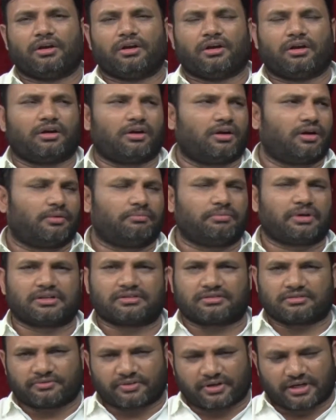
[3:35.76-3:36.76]
uh,
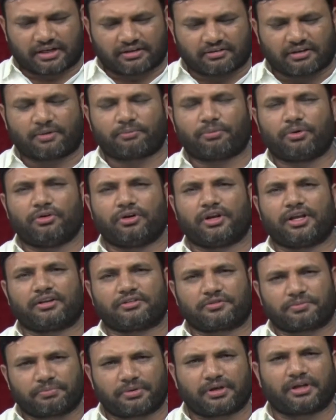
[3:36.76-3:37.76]
because for example you take
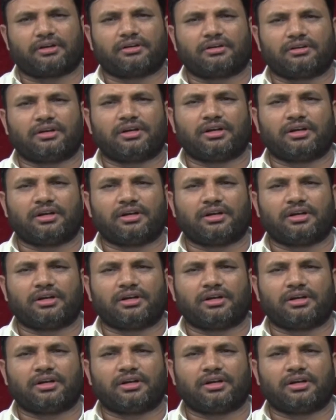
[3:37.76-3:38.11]
spring